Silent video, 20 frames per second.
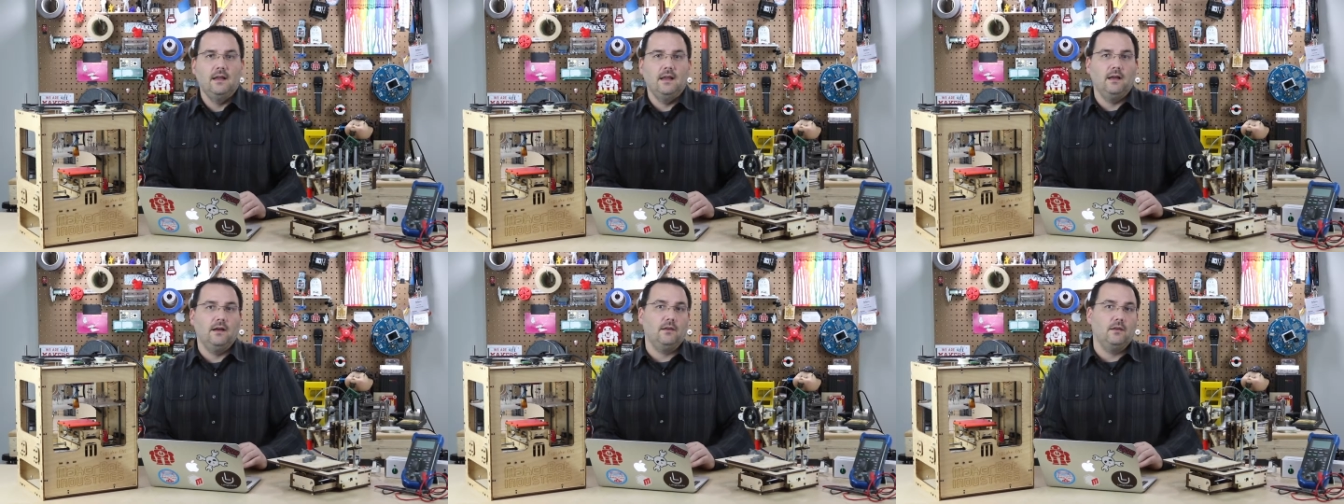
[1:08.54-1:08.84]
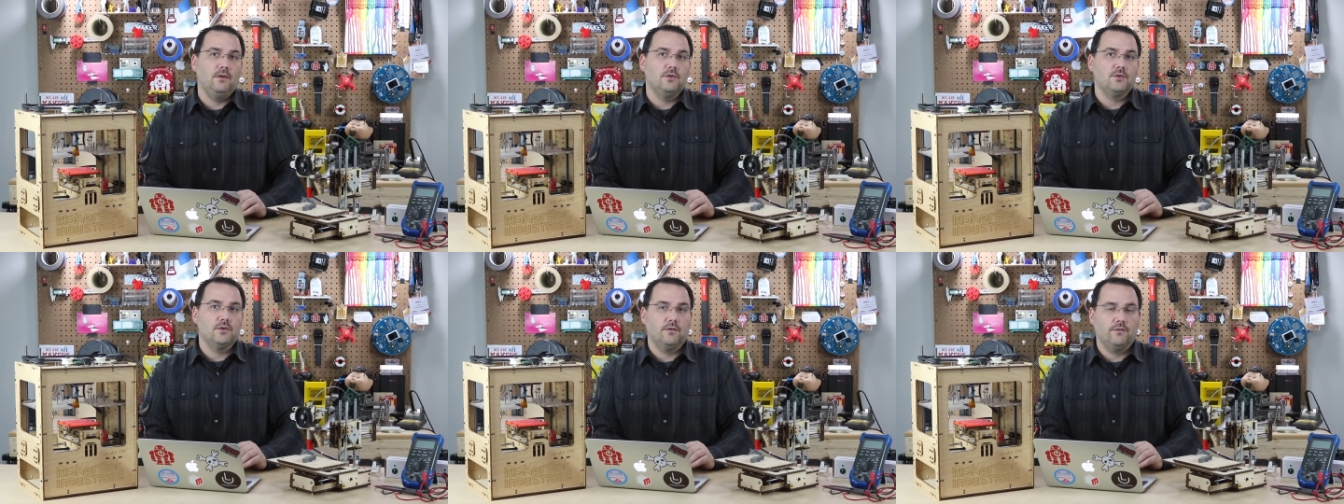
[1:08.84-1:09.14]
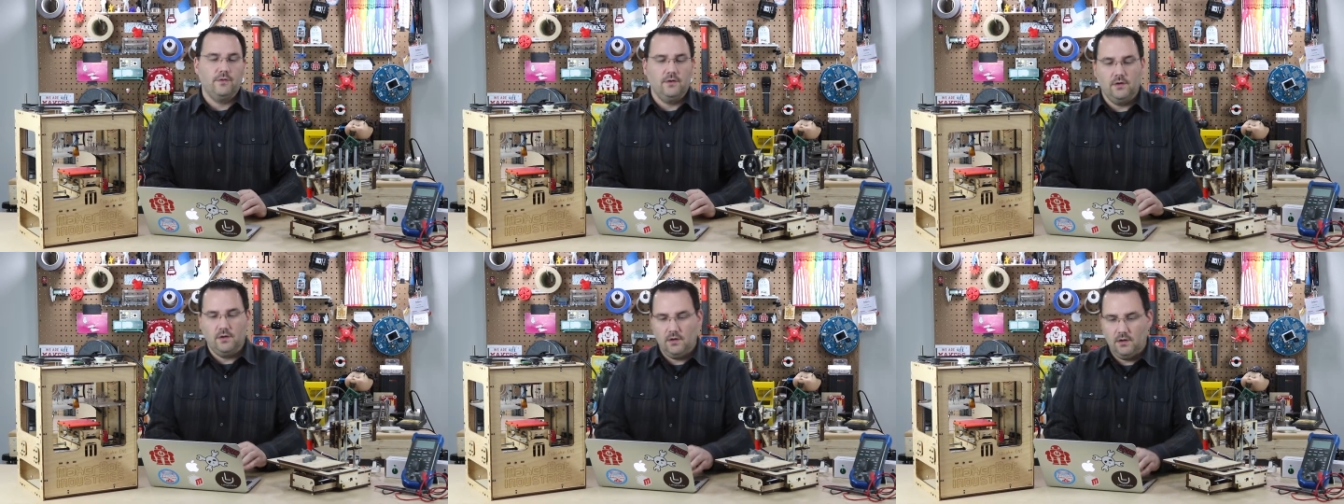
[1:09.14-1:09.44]
enclosure
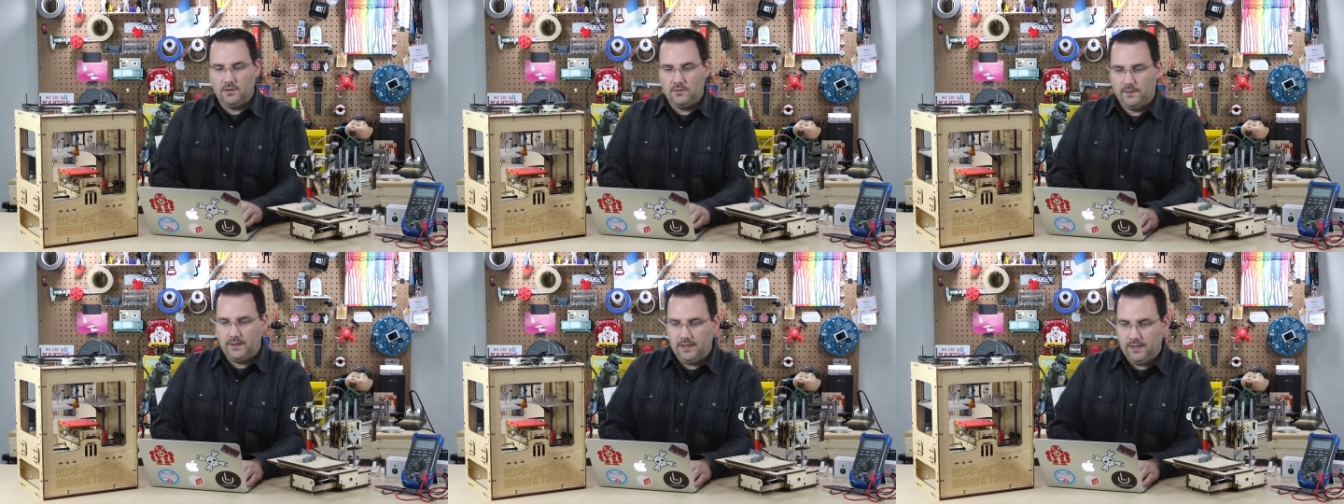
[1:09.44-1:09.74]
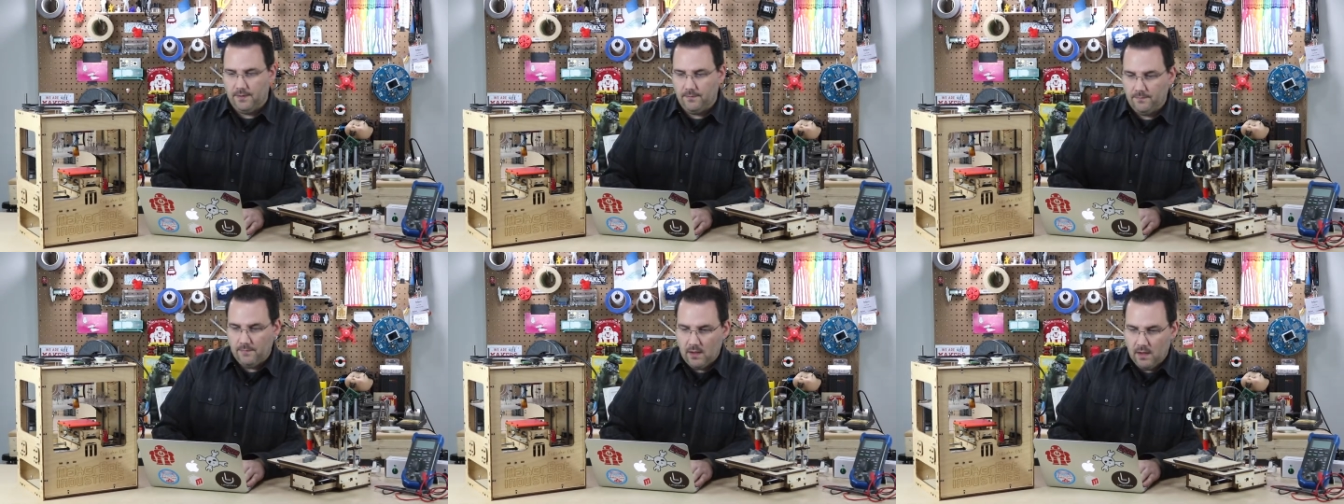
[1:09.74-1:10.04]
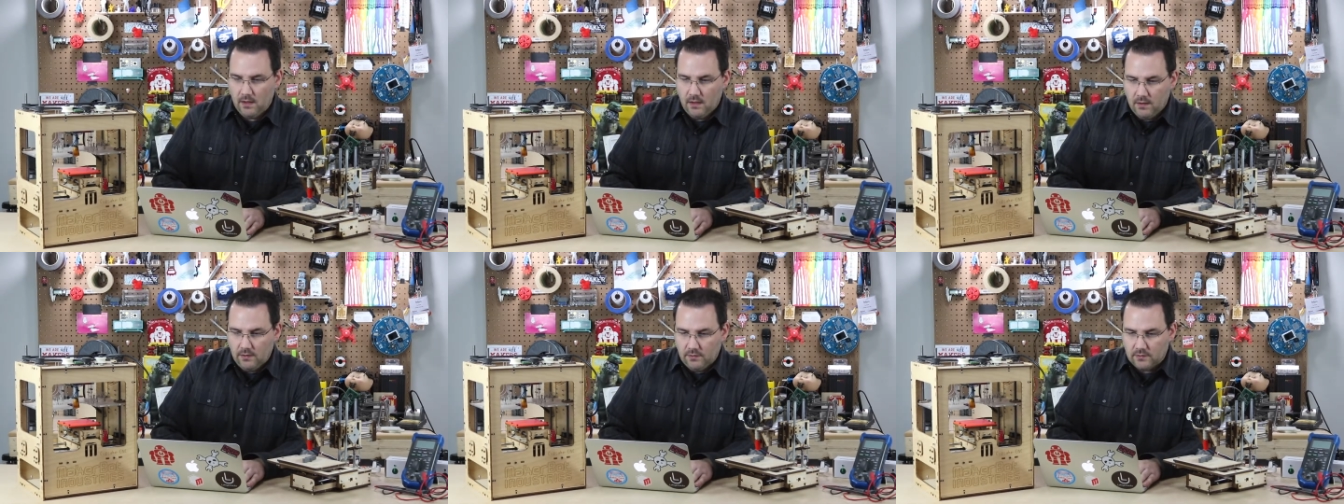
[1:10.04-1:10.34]
for your Arduino.
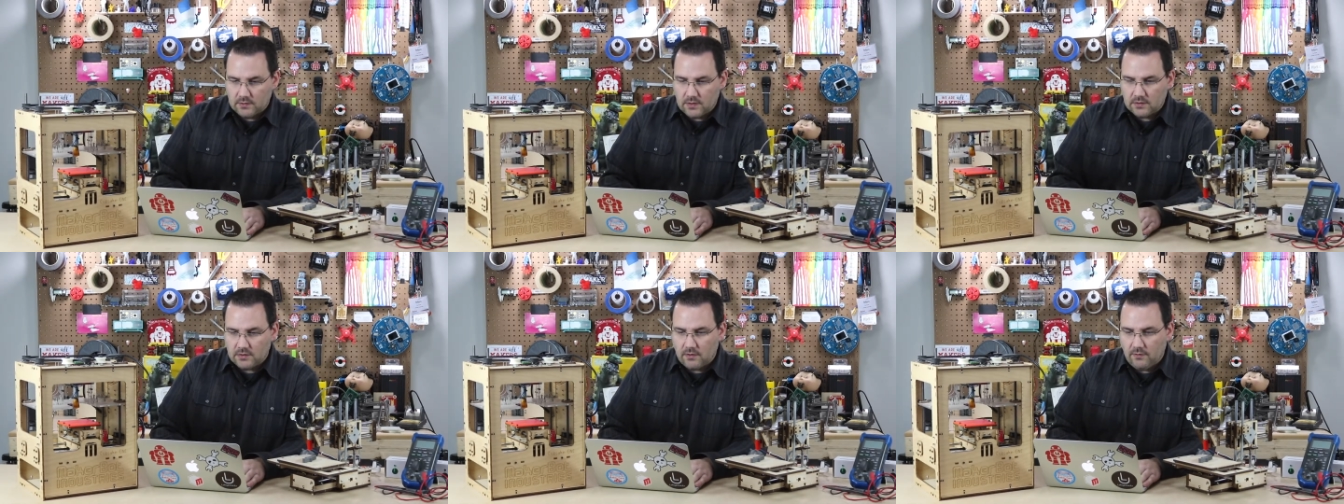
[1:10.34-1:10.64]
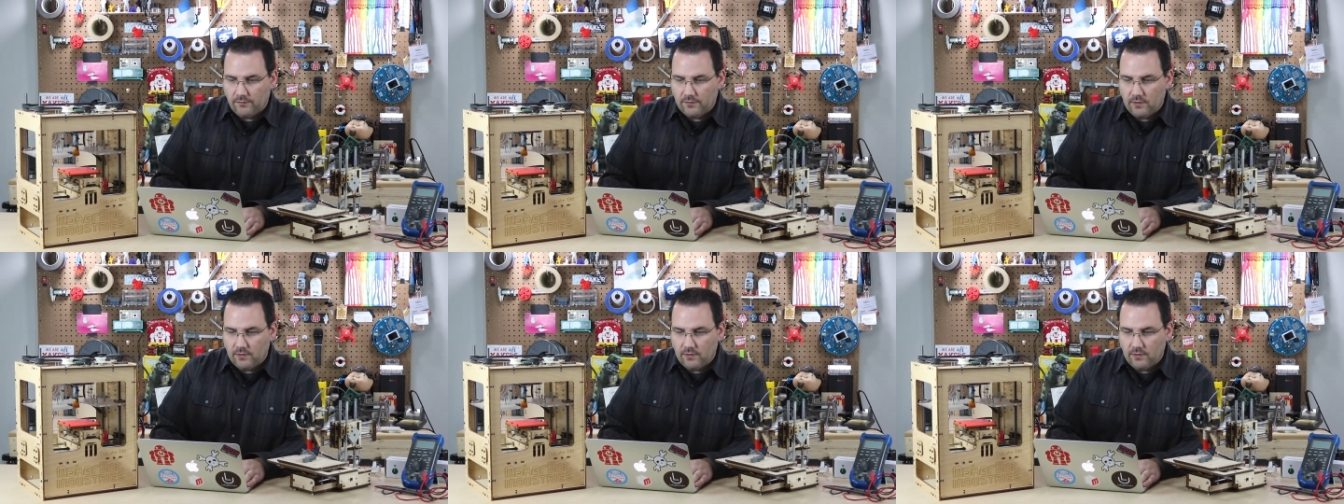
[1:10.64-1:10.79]
There's also a